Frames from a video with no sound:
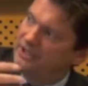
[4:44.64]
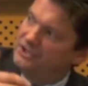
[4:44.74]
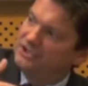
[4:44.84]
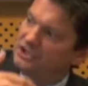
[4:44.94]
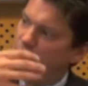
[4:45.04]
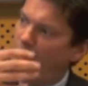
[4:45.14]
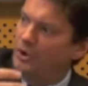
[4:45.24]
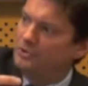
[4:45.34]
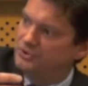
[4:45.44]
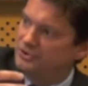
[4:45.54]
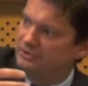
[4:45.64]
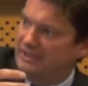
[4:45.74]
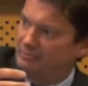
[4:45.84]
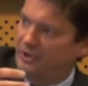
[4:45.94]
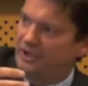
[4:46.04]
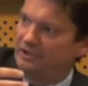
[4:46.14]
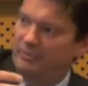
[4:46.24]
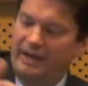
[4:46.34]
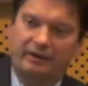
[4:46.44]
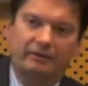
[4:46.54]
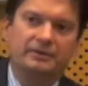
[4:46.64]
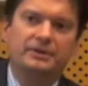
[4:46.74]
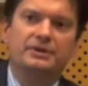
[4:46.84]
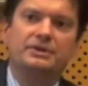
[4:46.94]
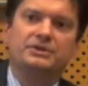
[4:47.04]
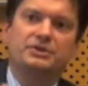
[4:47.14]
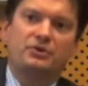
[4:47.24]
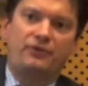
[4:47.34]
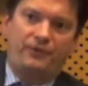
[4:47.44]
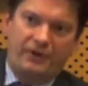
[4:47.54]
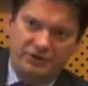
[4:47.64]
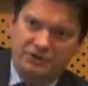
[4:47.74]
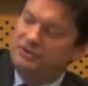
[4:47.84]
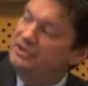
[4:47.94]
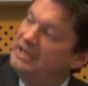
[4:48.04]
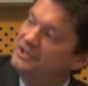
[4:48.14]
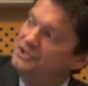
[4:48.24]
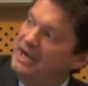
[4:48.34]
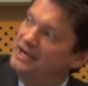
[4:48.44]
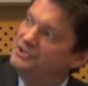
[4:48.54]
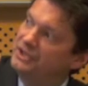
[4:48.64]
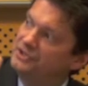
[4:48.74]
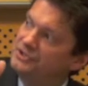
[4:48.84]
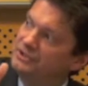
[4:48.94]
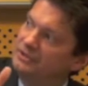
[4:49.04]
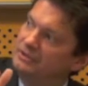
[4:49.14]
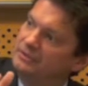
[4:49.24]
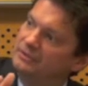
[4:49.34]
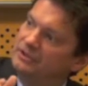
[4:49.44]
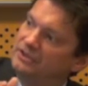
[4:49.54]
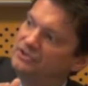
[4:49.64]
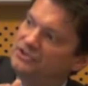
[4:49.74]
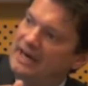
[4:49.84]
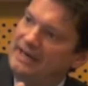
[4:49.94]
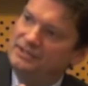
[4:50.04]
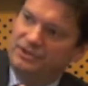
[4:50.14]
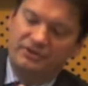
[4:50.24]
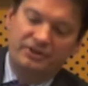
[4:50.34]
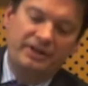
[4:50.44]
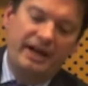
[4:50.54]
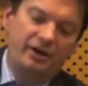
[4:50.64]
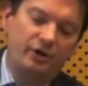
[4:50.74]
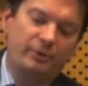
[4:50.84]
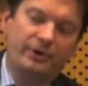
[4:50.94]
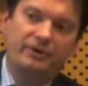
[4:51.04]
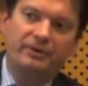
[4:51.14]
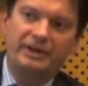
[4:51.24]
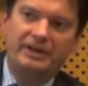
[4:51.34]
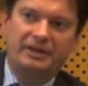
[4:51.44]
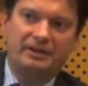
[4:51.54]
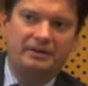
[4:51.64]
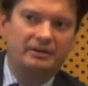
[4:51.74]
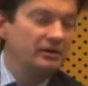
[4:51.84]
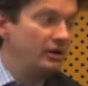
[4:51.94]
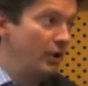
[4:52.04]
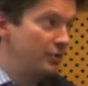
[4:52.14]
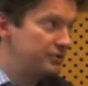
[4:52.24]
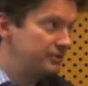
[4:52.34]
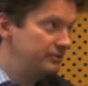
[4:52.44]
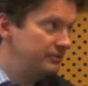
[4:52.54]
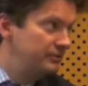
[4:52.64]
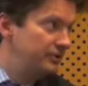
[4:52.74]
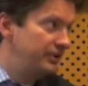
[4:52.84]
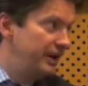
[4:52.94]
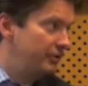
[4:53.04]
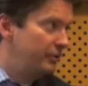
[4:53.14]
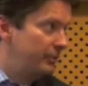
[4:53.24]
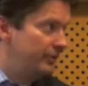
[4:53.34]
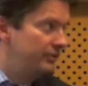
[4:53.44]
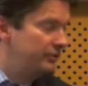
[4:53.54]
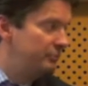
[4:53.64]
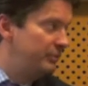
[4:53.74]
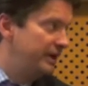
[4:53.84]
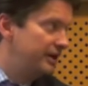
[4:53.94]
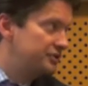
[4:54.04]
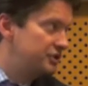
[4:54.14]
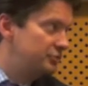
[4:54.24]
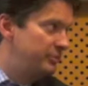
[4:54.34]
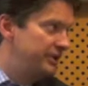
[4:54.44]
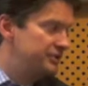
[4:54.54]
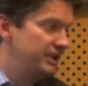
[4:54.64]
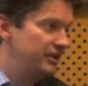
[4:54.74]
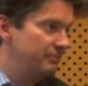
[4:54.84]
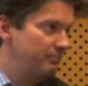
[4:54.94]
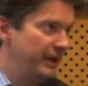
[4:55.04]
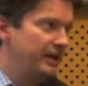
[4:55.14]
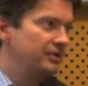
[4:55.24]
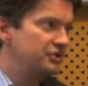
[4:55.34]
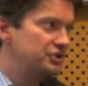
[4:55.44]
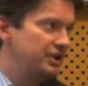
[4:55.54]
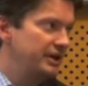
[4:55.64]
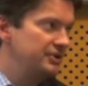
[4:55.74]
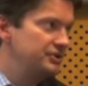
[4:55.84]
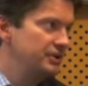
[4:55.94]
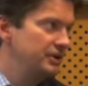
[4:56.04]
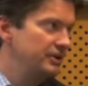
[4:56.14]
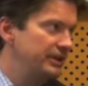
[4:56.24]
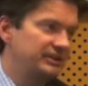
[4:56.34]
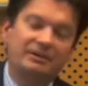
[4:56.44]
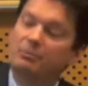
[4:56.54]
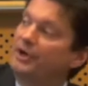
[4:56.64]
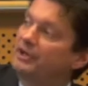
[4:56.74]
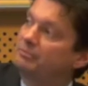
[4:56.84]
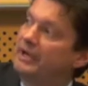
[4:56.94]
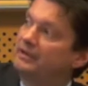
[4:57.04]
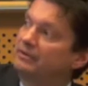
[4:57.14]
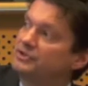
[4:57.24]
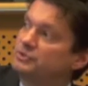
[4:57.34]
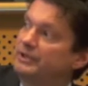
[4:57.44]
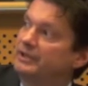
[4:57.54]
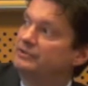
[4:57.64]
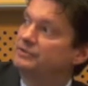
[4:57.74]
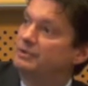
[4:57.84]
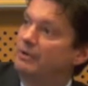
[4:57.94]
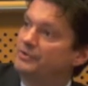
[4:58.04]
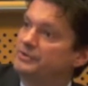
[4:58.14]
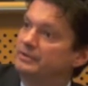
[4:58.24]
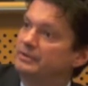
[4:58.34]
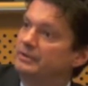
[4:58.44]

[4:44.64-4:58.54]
he's exposed, that market maker. So the faster the exchange is, the tighter, the narrower he can quote, the narrower the bid-ask spreads, and the bigger the size that market maker is willing to quote.